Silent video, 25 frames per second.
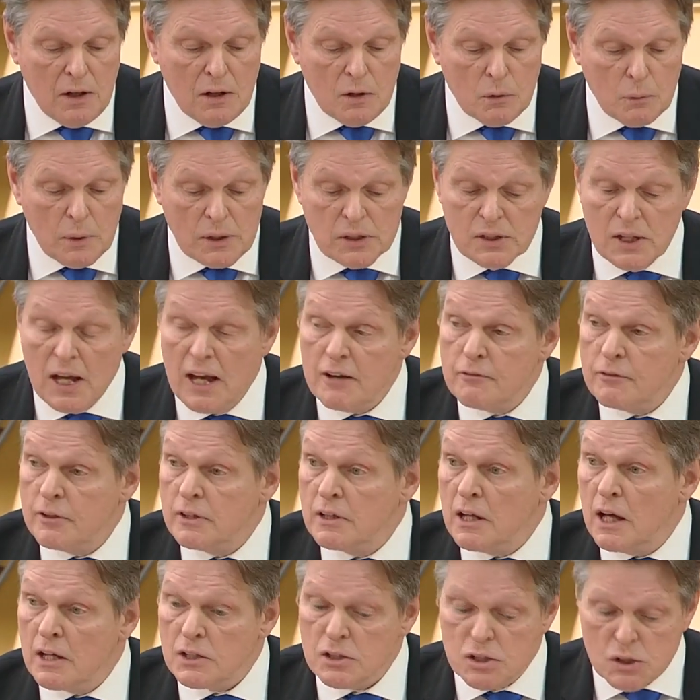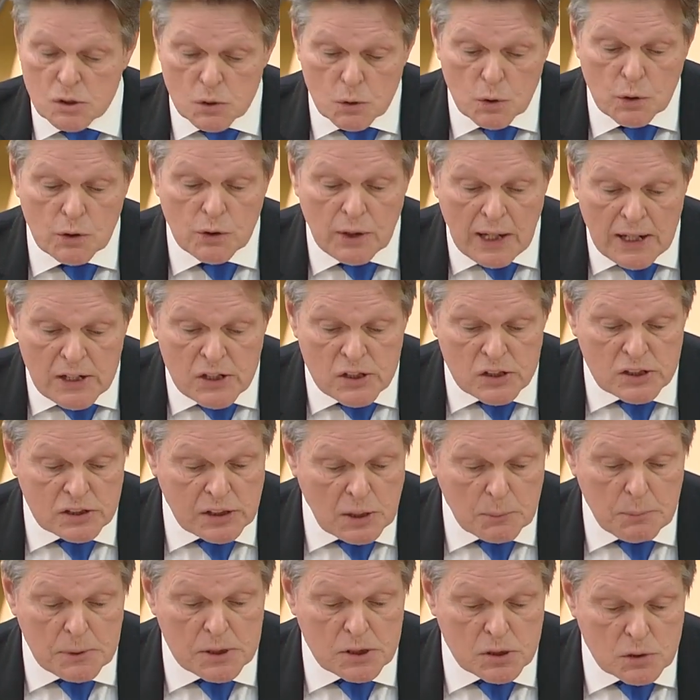which heaven has so
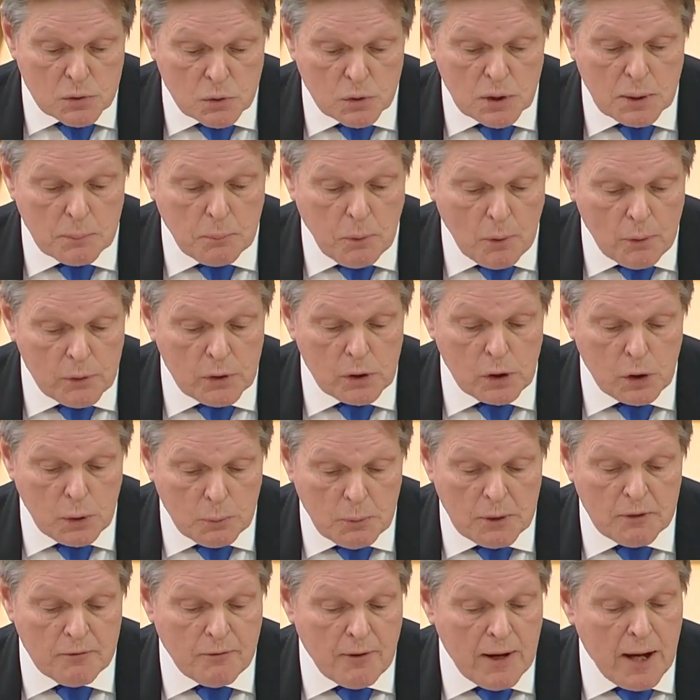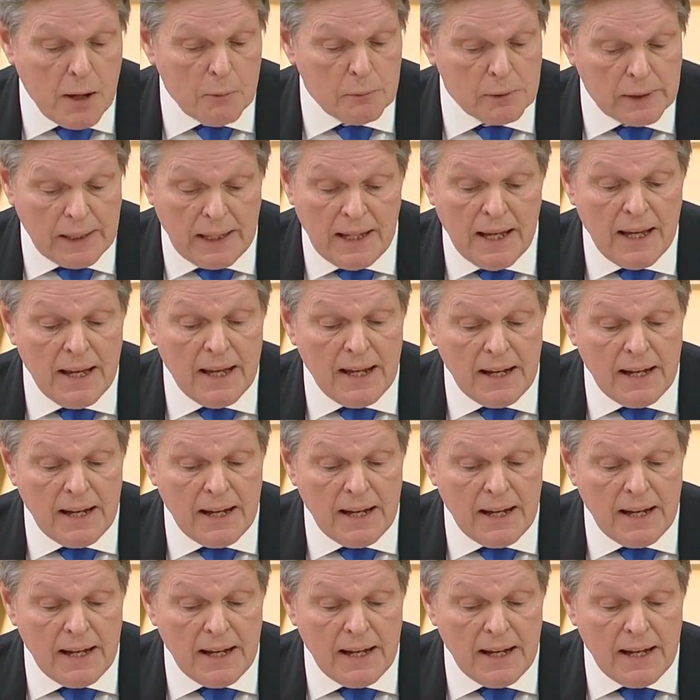graciously bestowed upon the human family